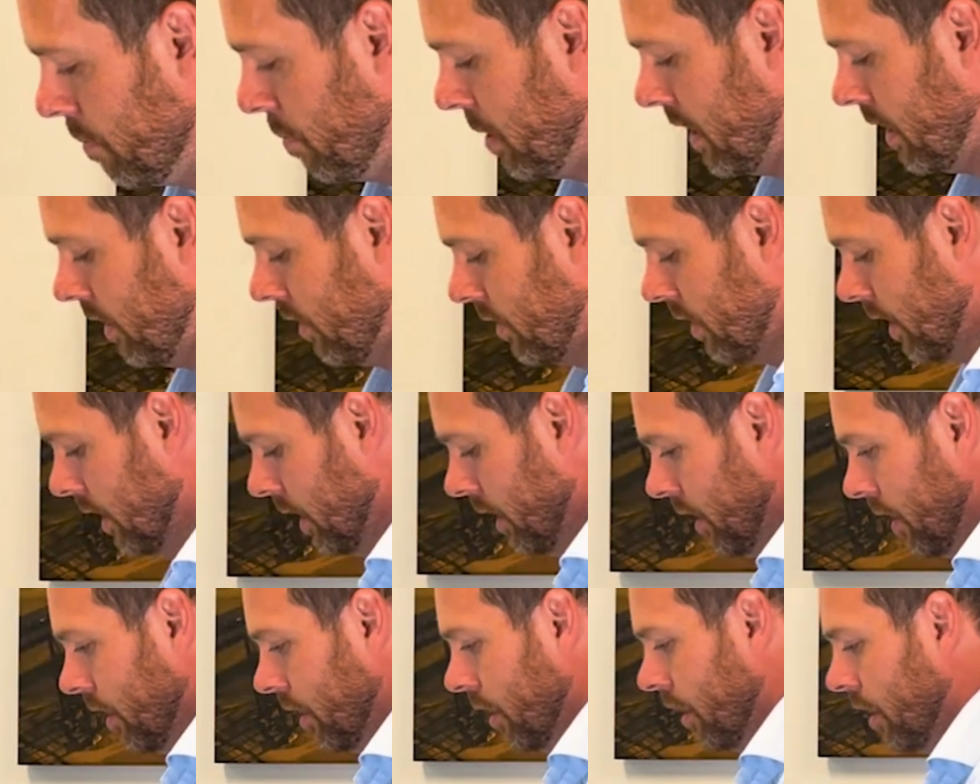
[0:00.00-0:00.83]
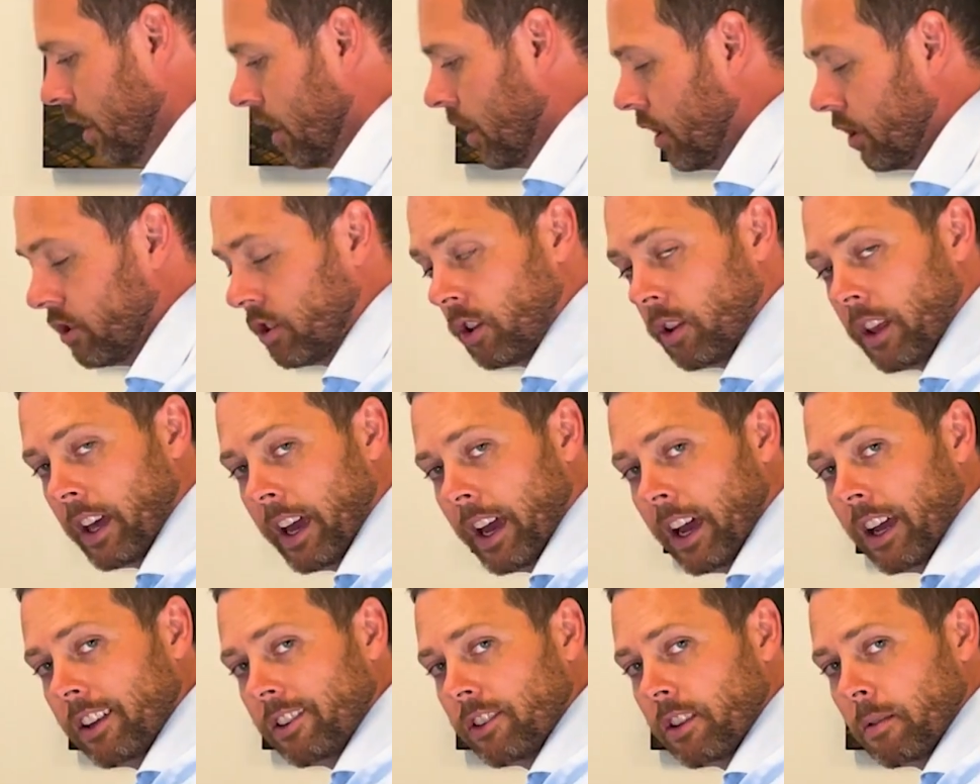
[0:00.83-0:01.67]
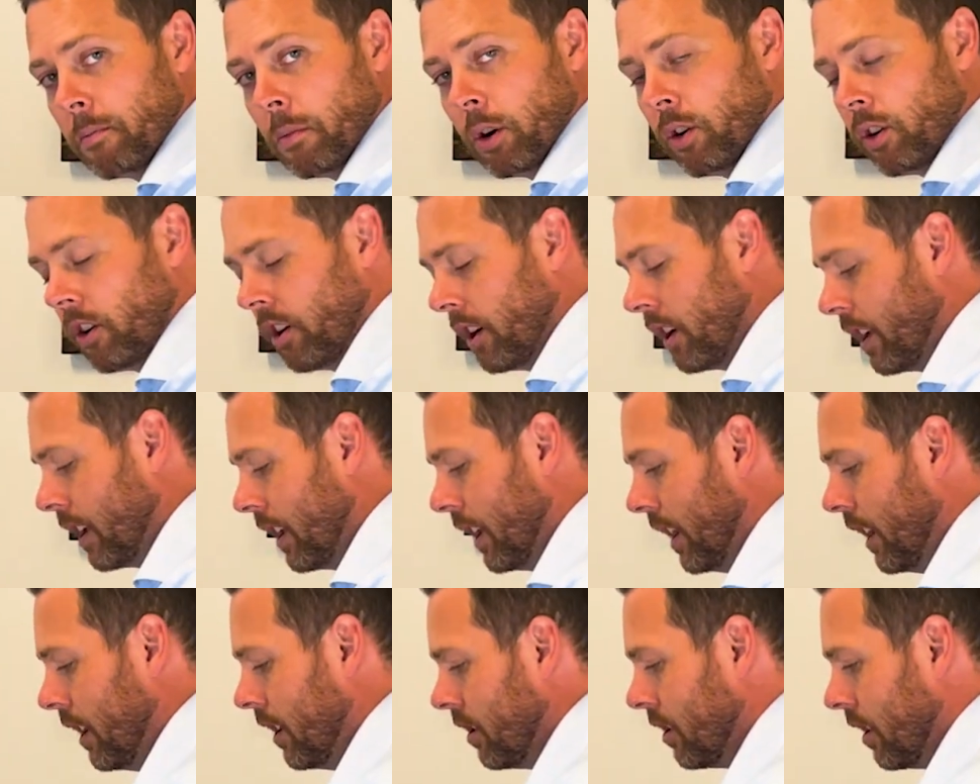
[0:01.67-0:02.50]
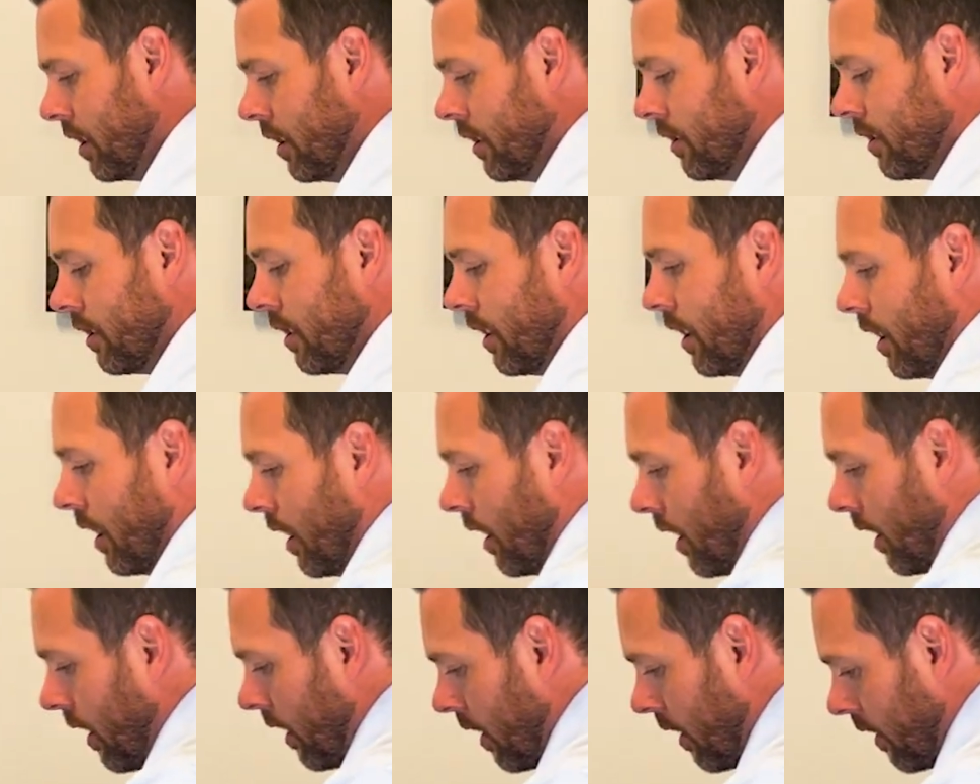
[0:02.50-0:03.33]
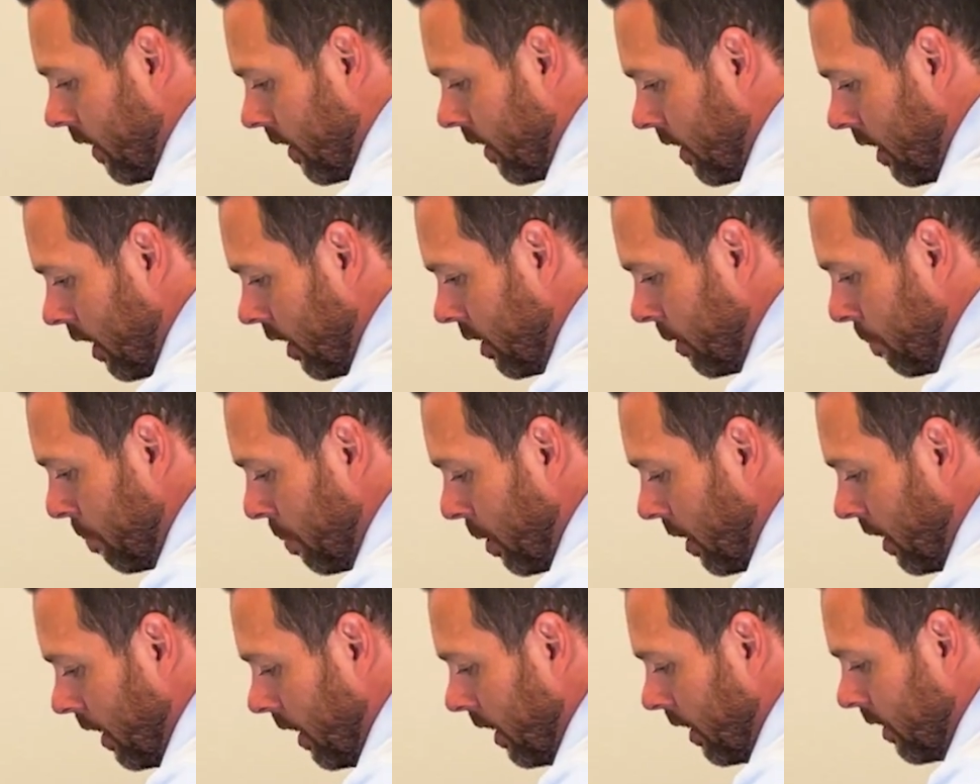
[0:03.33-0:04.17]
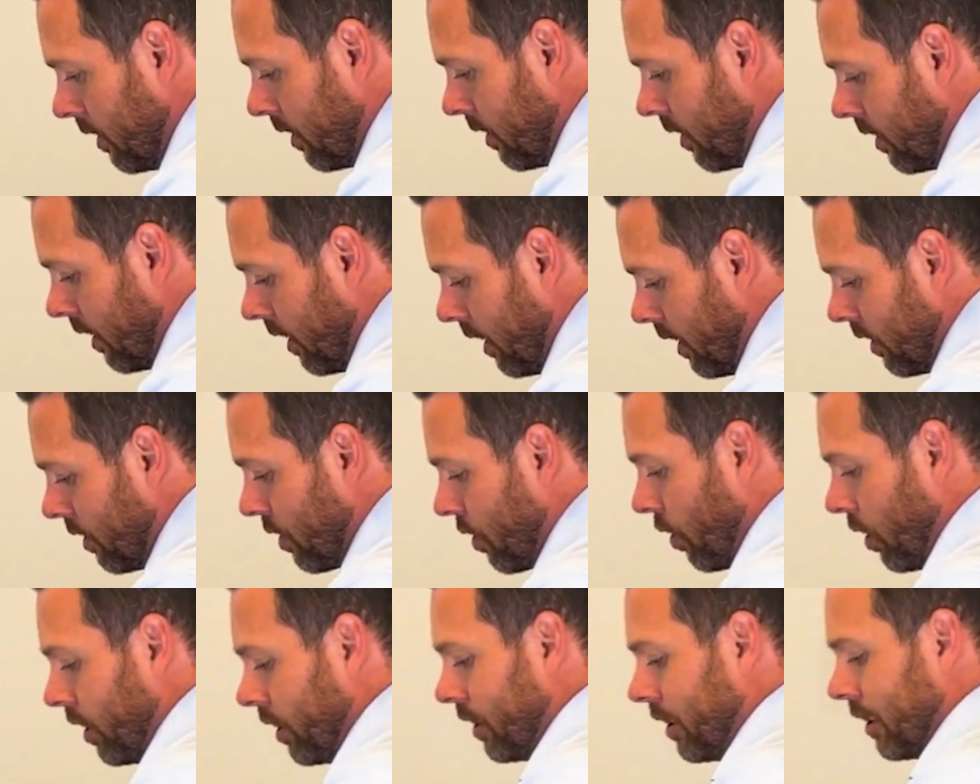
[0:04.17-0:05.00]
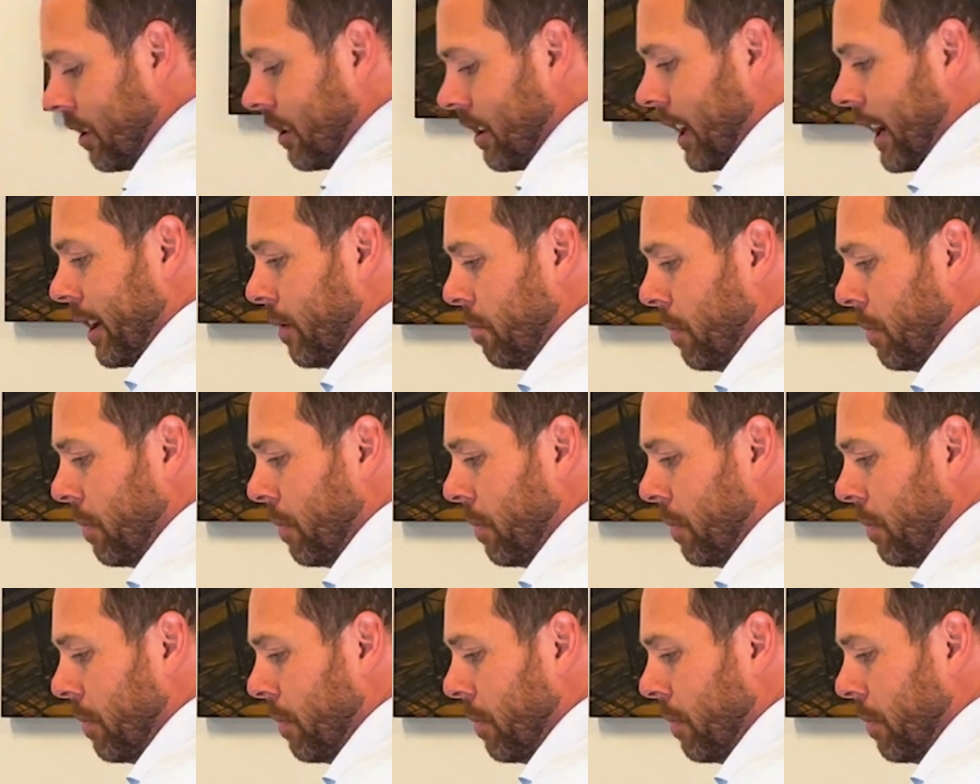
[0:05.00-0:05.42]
piece in it so that as the motor engages, This piece is going to slide